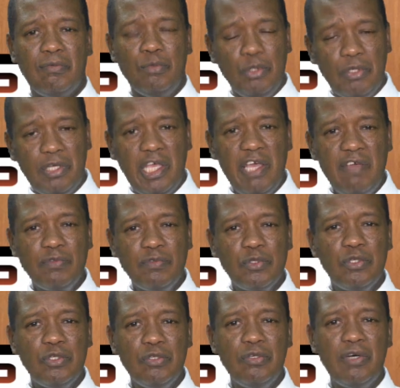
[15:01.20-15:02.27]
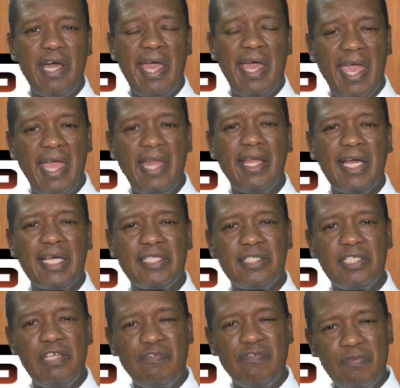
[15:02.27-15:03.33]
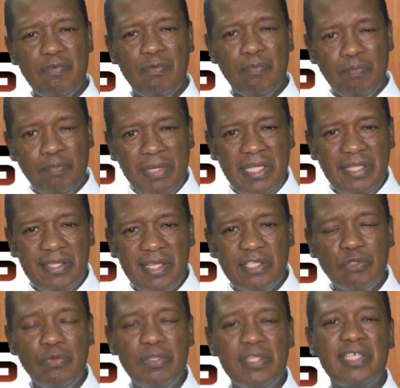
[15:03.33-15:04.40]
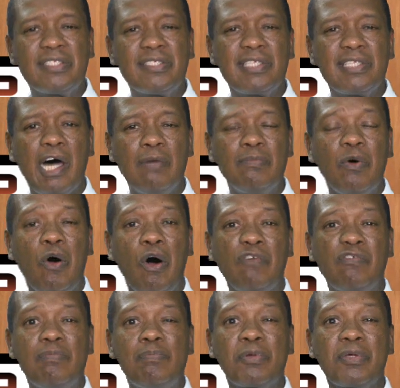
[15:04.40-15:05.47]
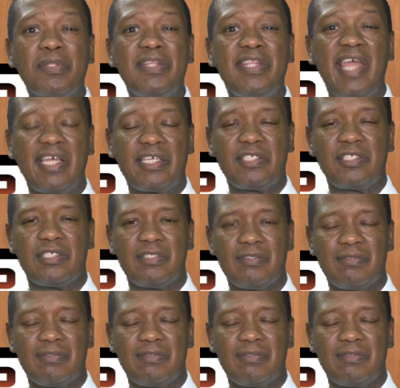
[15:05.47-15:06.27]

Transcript: We'll give to you a handkerchief printed with the Psalm of Protection.